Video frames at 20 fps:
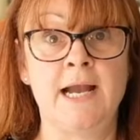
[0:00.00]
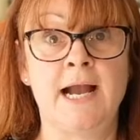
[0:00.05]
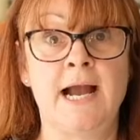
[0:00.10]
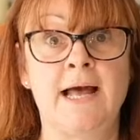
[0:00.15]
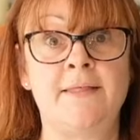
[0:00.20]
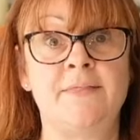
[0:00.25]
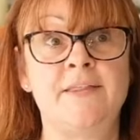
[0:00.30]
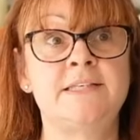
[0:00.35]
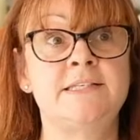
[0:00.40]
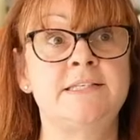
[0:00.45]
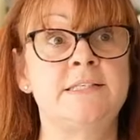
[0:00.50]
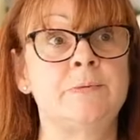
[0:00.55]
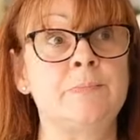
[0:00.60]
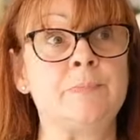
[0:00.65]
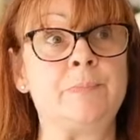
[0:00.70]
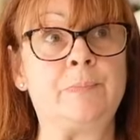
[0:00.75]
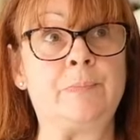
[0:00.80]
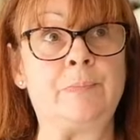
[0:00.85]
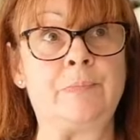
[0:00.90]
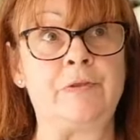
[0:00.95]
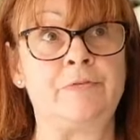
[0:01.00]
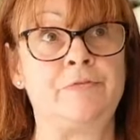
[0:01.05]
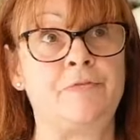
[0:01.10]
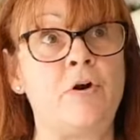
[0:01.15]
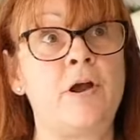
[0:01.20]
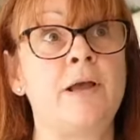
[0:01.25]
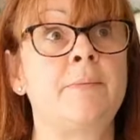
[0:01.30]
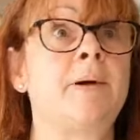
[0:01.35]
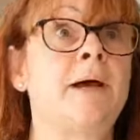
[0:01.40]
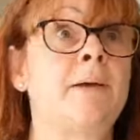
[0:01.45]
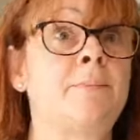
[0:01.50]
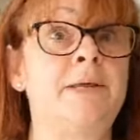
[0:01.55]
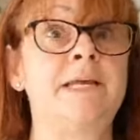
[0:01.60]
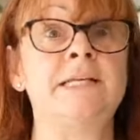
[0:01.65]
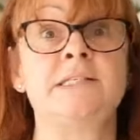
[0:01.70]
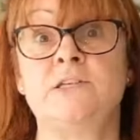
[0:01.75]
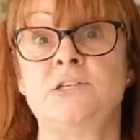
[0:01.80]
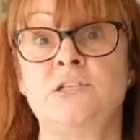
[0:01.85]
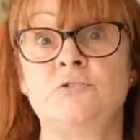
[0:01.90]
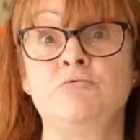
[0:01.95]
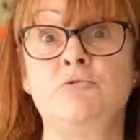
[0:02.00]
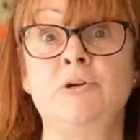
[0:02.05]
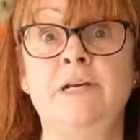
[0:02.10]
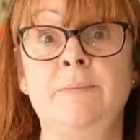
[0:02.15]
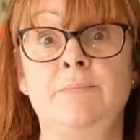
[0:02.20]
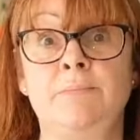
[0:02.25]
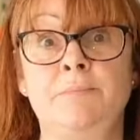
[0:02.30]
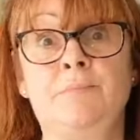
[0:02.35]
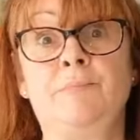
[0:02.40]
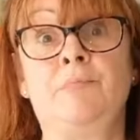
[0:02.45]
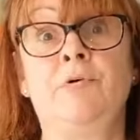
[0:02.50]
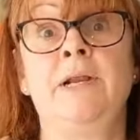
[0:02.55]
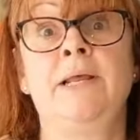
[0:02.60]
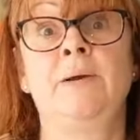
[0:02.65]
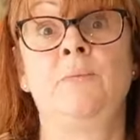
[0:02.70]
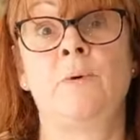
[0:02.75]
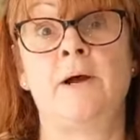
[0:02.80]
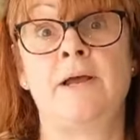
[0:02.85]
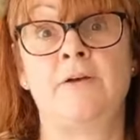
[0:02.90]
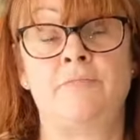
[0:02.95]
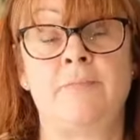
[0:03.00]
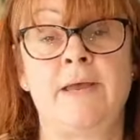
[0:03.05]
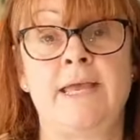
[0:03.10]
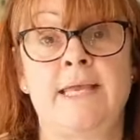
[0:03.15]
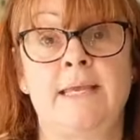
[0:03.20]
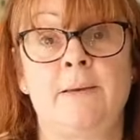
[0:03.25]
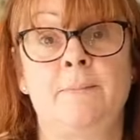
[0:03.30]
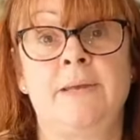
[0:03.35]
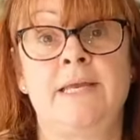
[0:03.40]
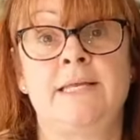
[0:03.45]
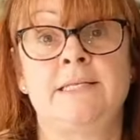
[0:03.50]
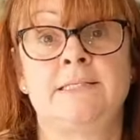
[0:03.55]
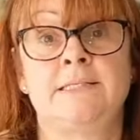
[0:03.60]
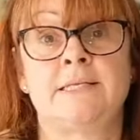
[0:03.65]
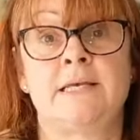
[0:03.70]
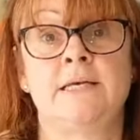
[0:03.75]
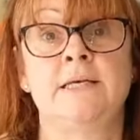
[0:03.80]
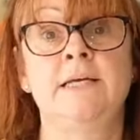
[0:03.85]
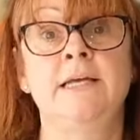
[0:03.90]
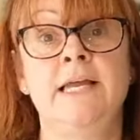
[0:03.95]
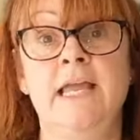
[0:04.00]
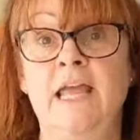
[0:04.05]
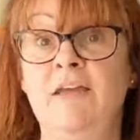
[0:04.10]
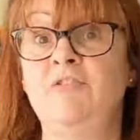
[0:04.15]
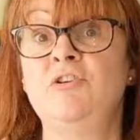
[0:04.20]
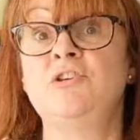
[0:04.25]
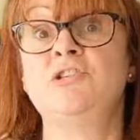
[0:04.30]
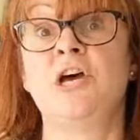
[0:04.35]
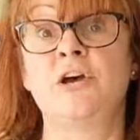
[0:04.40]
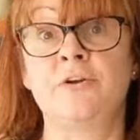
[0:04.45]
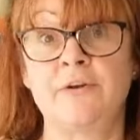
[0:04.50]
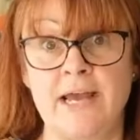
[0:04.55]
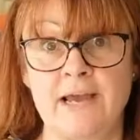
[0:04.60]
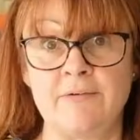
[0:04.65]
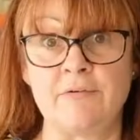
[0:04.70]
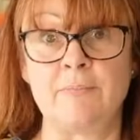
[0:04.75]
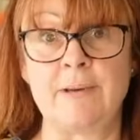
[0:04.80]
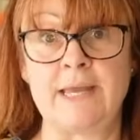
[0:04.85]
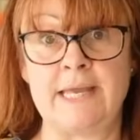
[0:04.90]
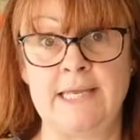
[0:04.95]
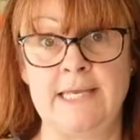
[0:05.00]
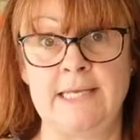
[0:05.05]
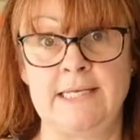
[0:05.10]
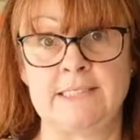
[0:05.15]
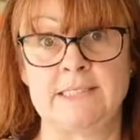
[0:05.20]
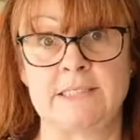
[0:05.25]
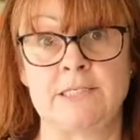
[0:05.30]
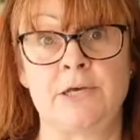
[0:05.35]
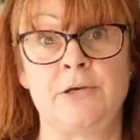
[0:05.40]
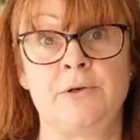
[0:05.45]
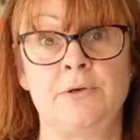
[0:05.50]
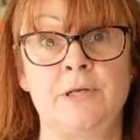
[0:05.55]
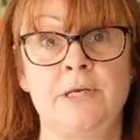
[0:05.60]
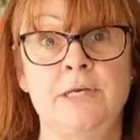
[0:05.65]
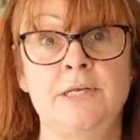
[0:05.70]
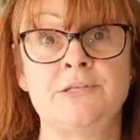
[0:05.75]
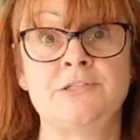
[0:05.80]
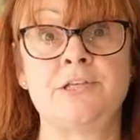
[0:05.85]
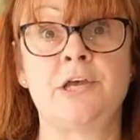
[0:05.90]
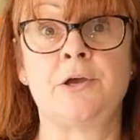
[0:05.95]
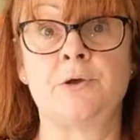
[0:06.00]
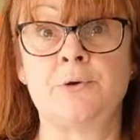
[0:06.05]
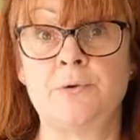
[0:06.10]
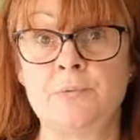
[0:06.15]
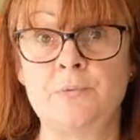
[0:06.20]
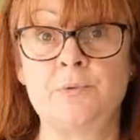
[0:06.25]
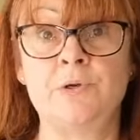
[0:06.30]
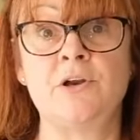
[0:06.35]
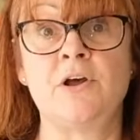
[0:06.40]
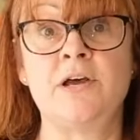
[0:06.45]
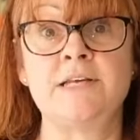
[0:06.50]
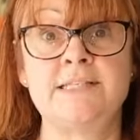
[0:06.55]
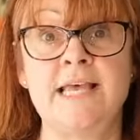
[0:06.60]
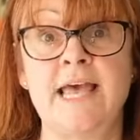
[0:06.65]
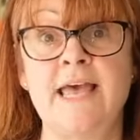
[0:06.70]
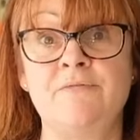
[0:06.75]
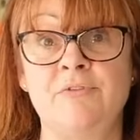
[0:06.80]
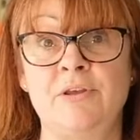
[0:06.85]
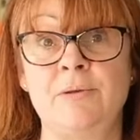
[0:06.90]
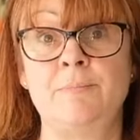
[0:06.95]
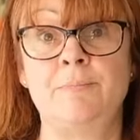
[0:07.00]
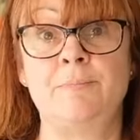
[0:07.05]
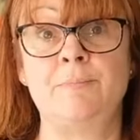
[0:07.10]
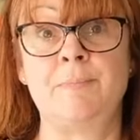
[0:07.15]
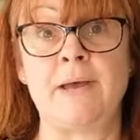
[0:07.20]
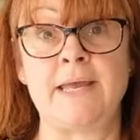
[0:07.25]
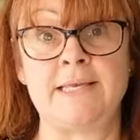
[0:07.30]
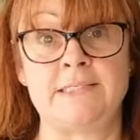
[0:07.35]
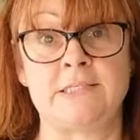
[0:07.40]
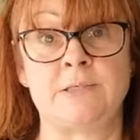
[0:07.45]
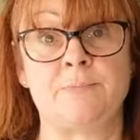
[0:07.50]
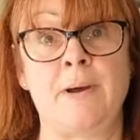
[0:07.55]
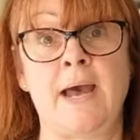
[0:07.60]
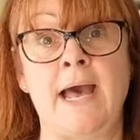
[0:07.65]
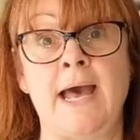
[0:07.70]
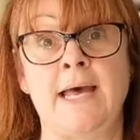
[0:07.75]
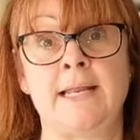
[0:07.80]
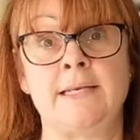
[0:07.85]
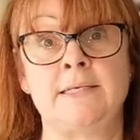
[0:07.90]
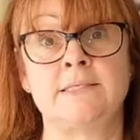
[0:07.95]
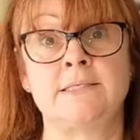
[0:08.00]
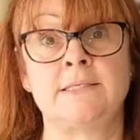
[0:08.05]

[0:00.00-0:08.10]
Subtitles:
And the frying pan pizza is a really brilliant way of making pizza if you don't have a baking stone. So nice heavy based pan.